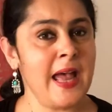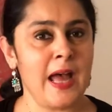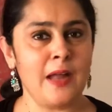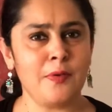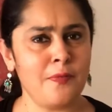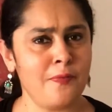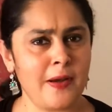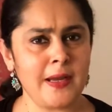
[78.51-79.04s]

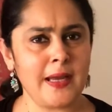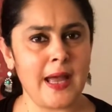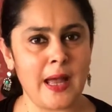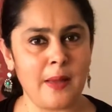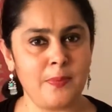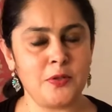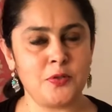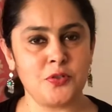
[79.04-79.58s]
And we're very
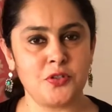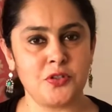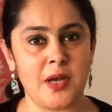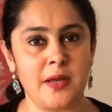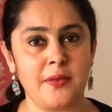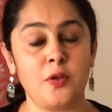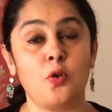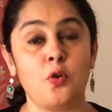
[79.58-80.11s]
happy to
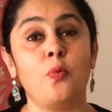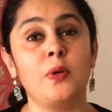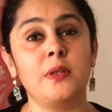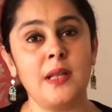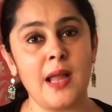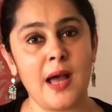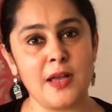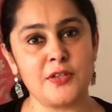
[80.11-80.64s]
share that over
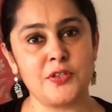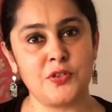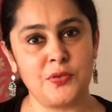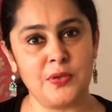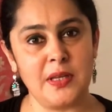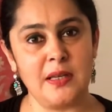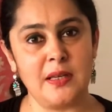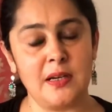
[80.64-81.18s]
the last
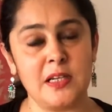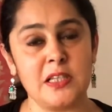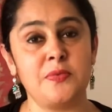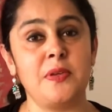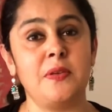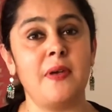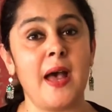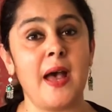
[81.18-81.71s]
3 years,
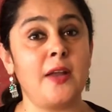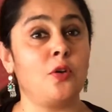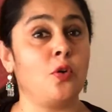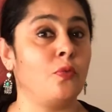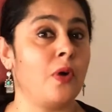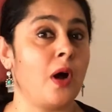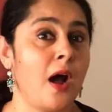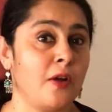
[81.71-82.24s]
we've had
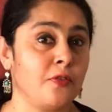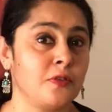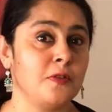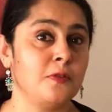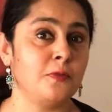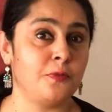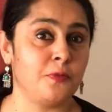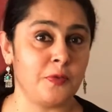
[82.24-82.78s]
over
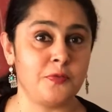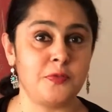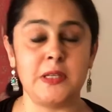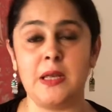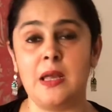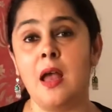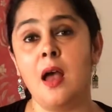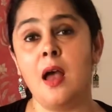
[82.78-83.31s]

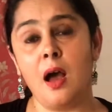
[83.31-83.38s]
150